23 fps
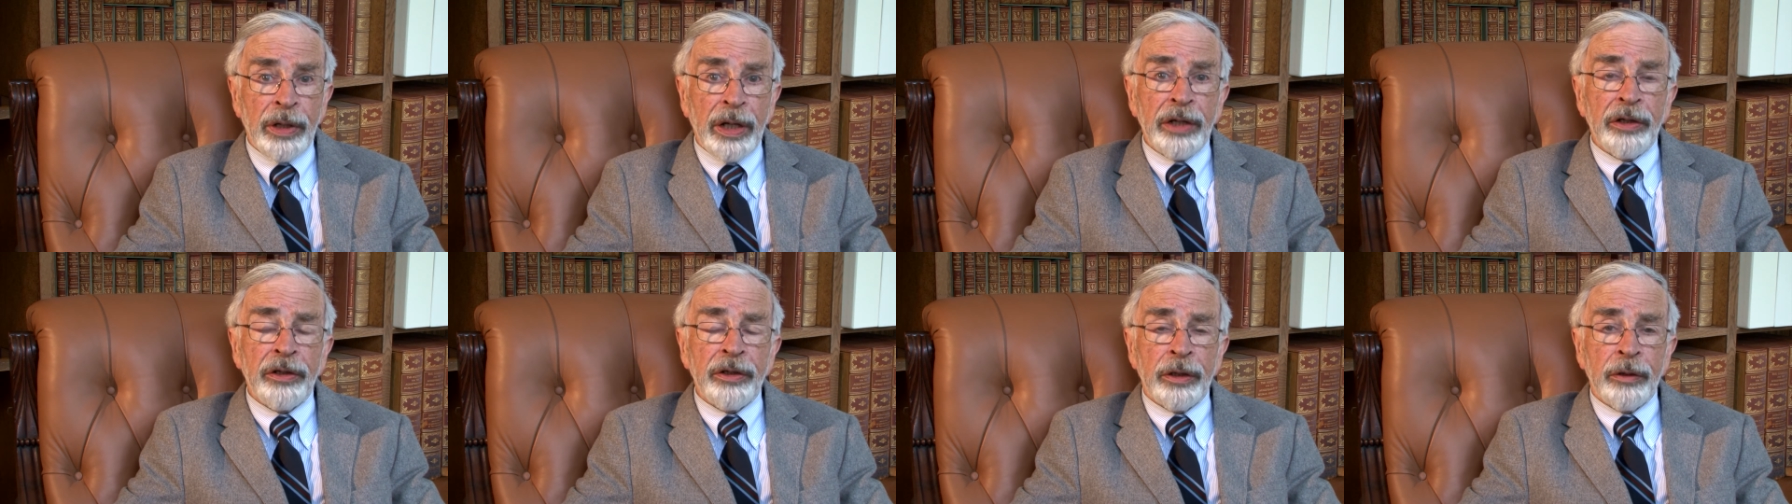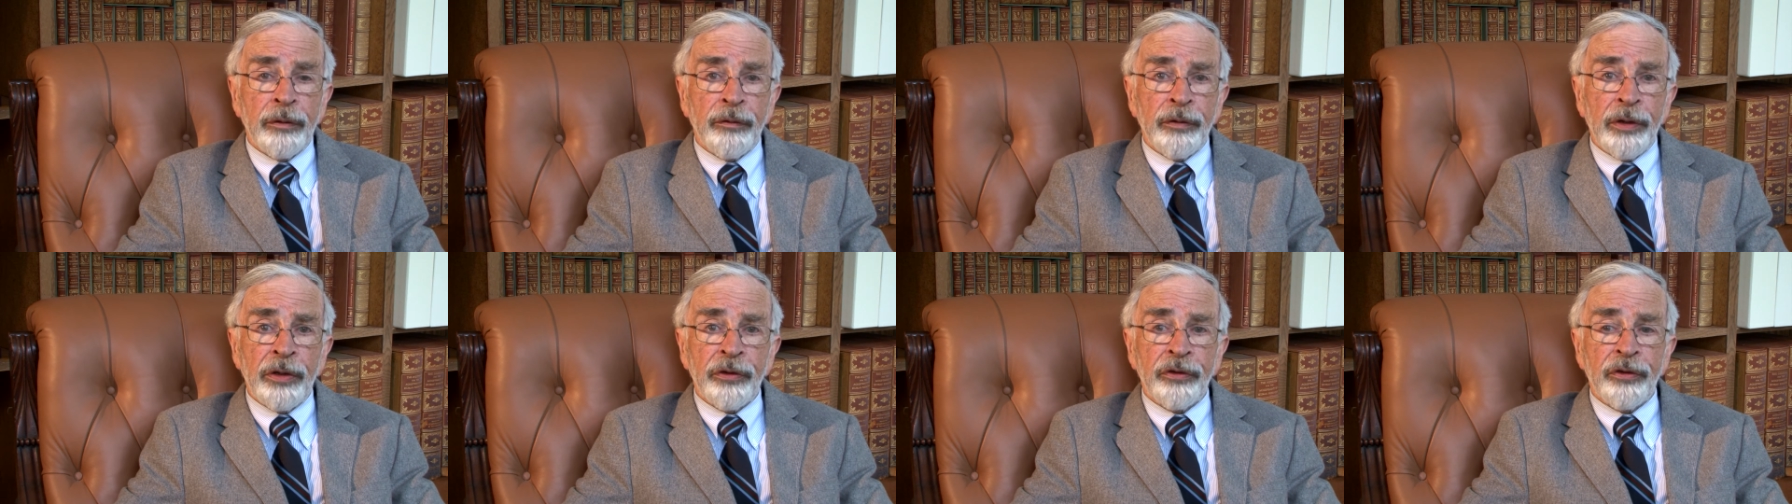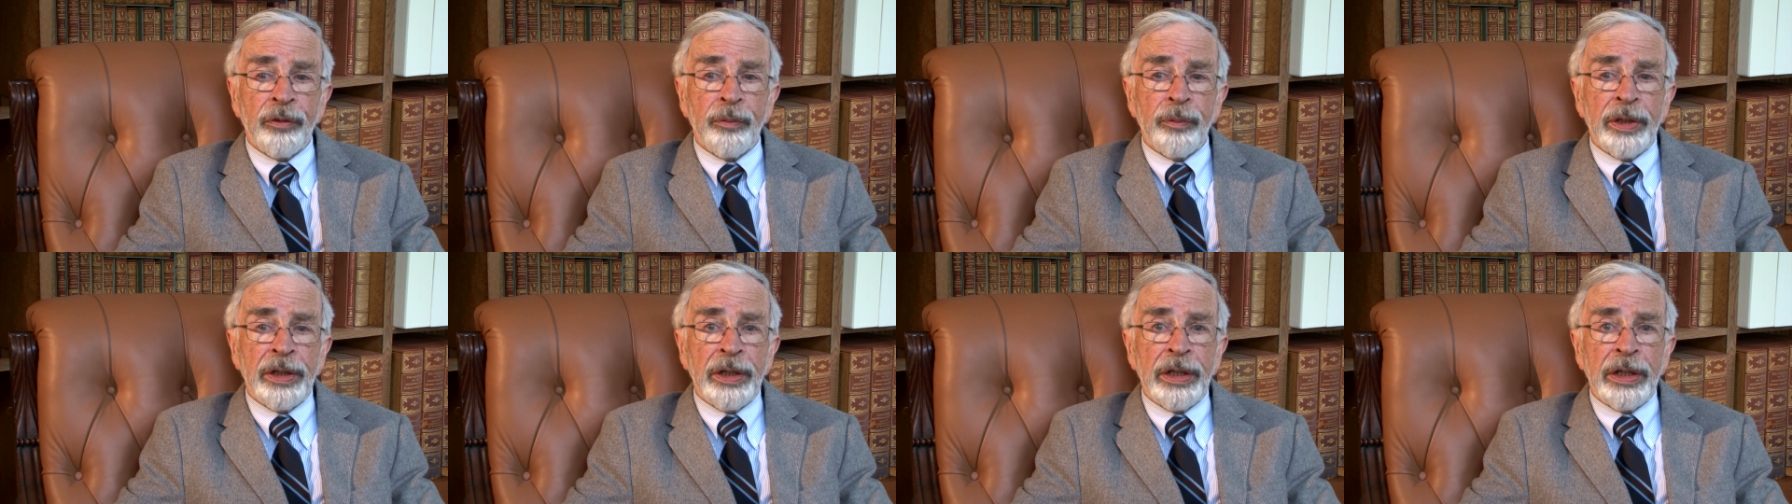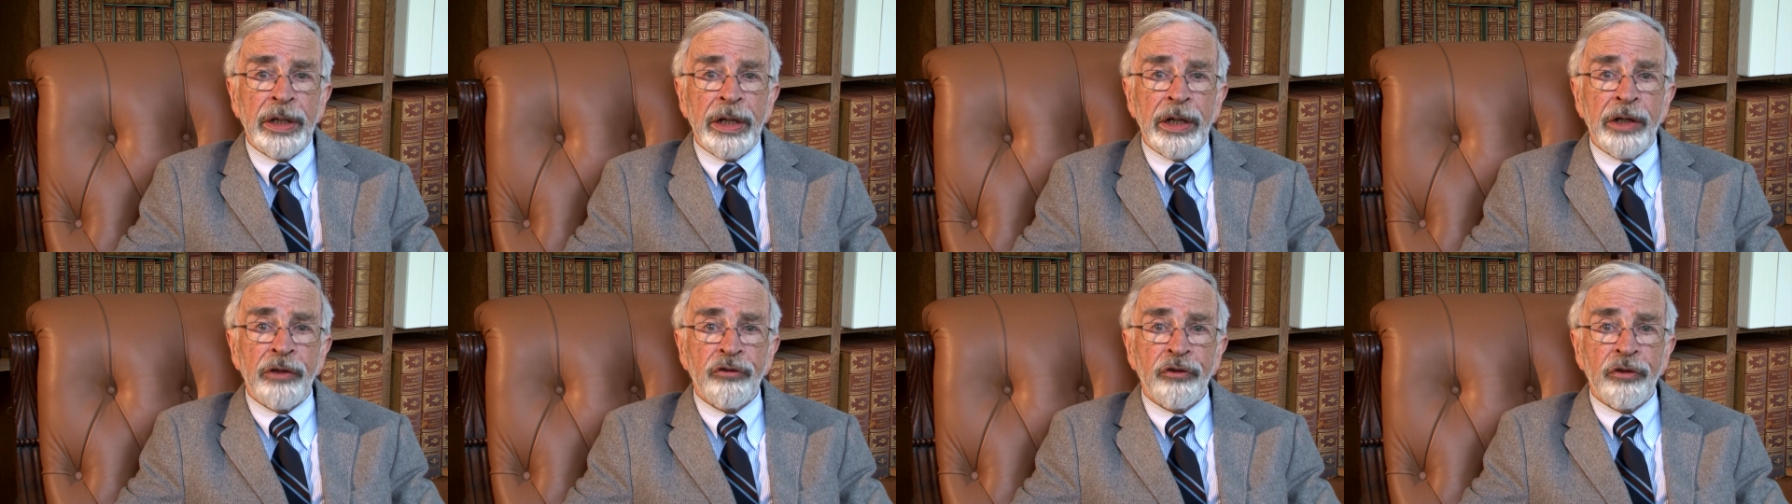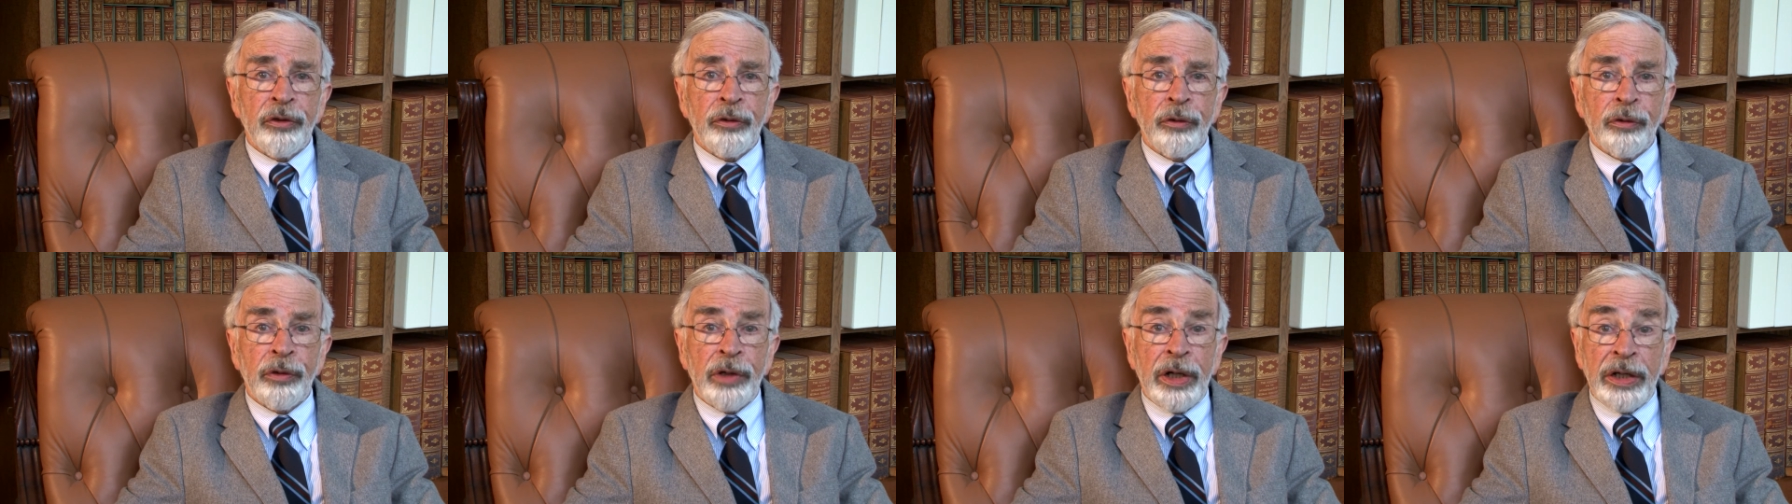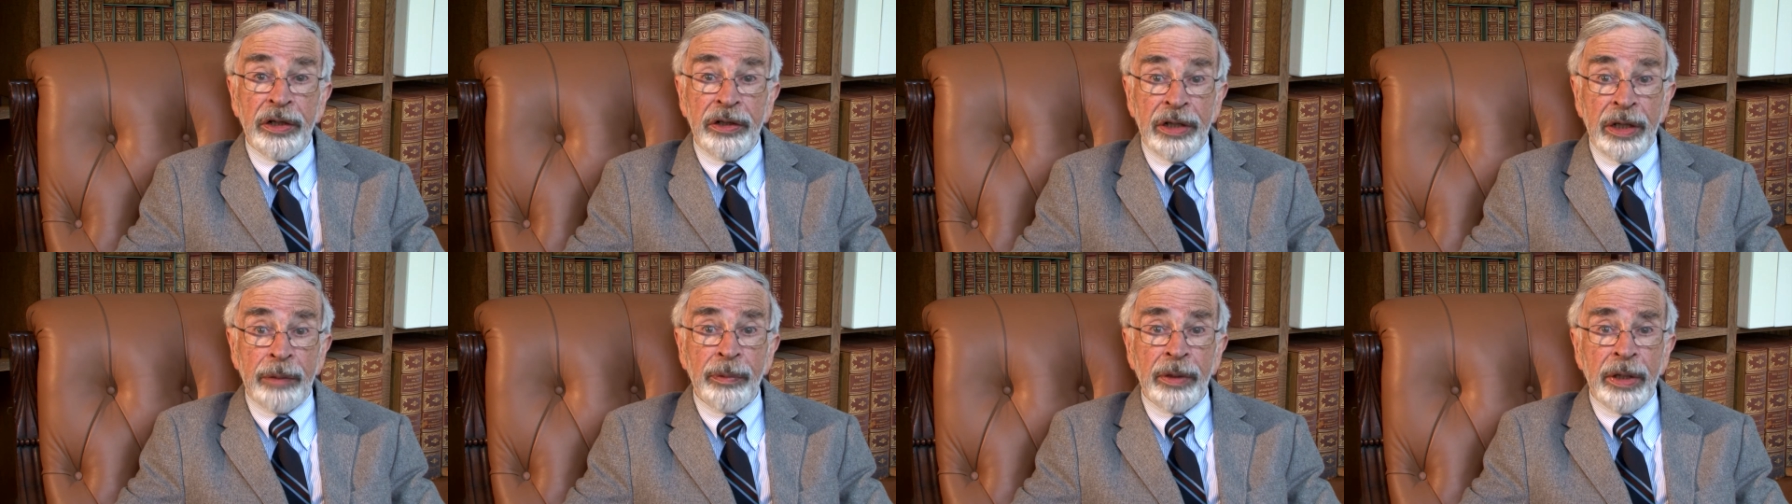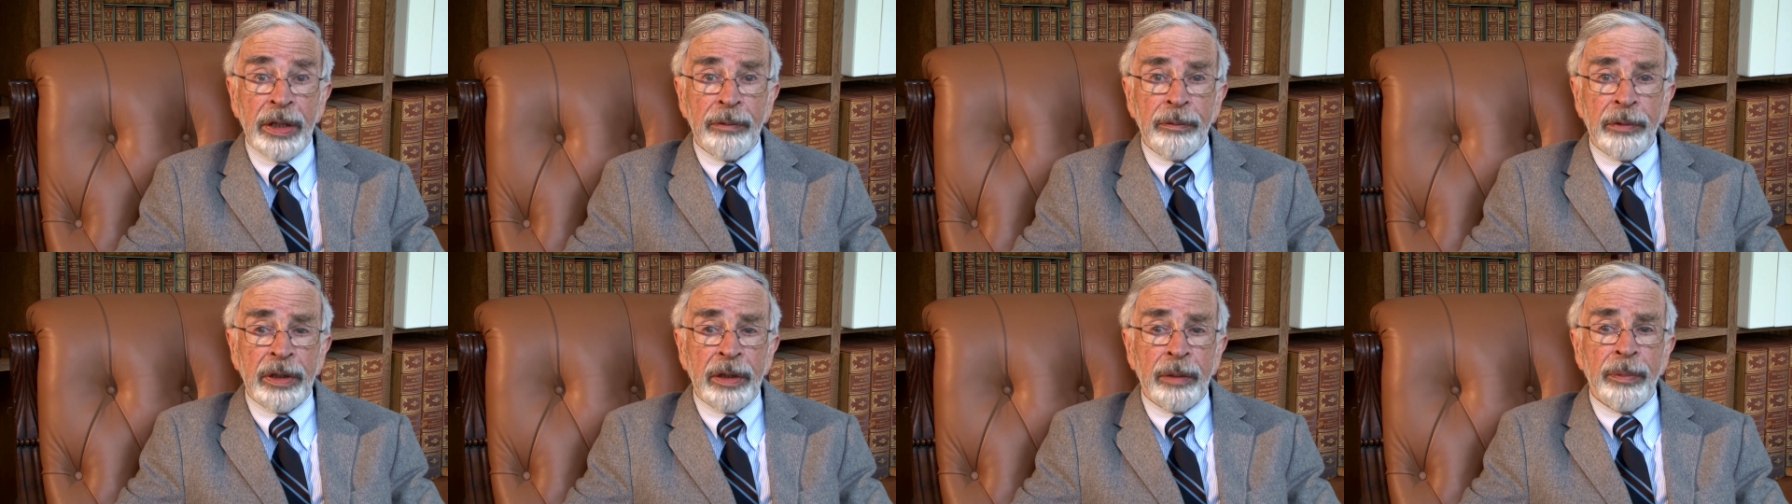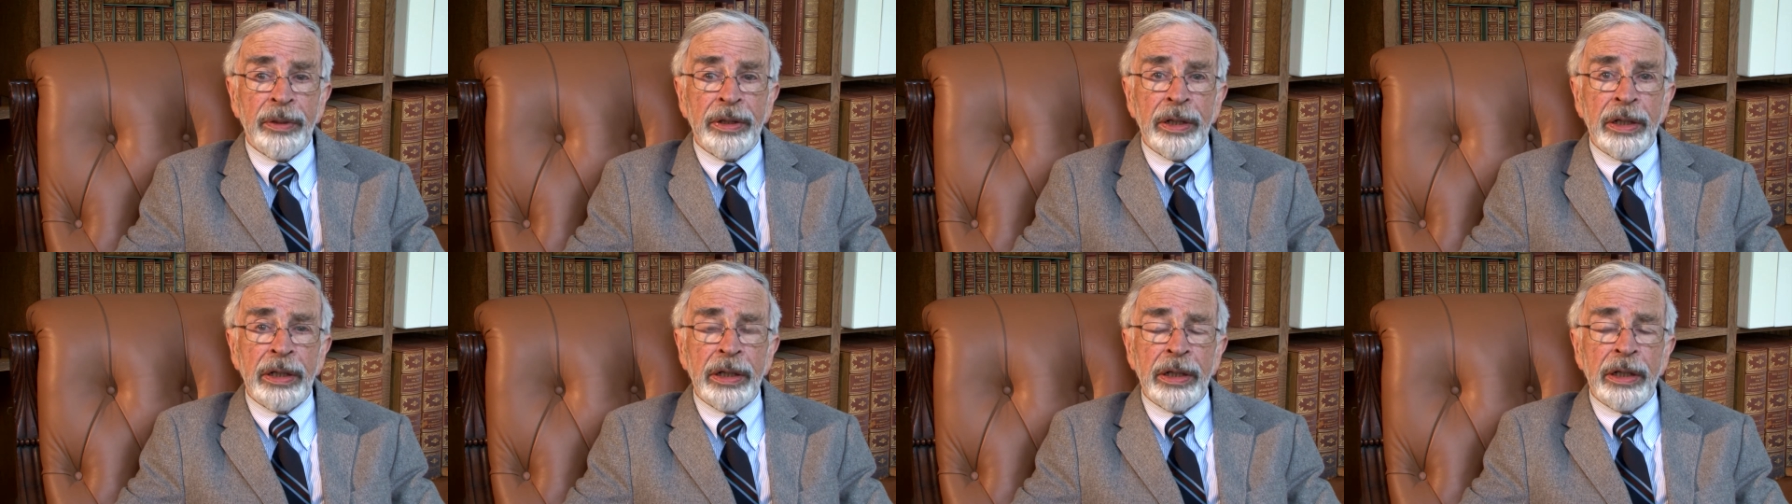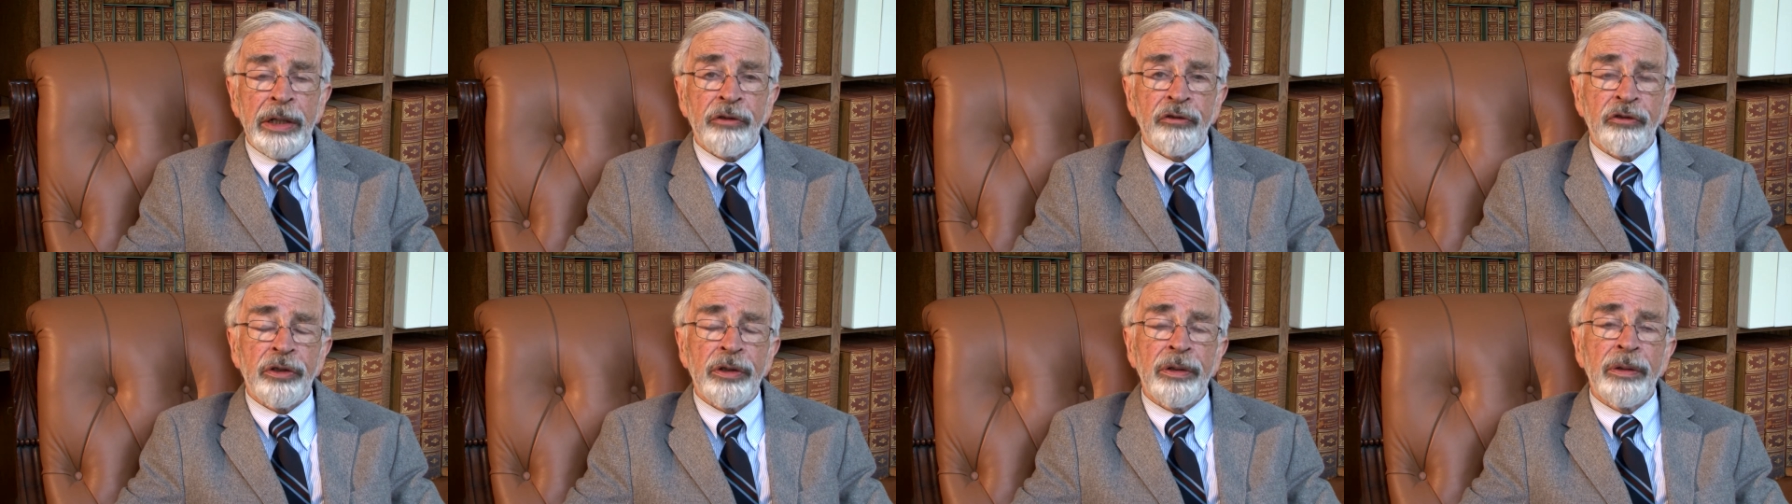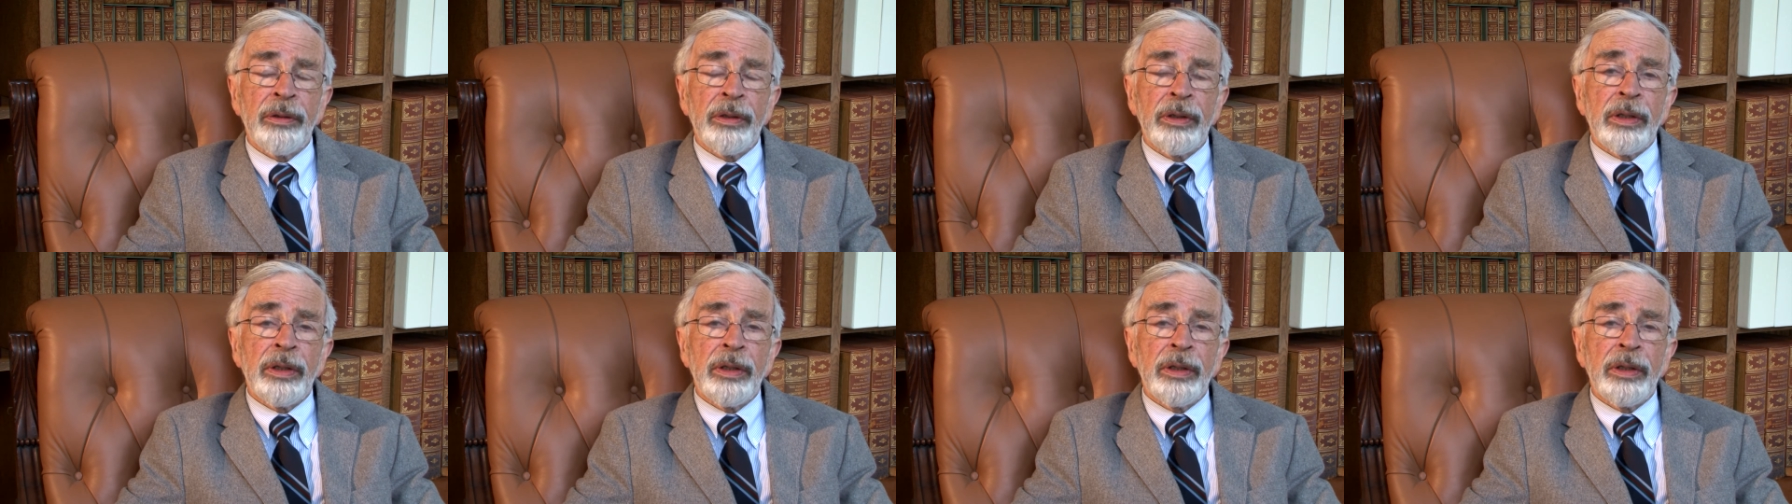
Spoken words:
anticonvulsant medication or antiepileptic medication,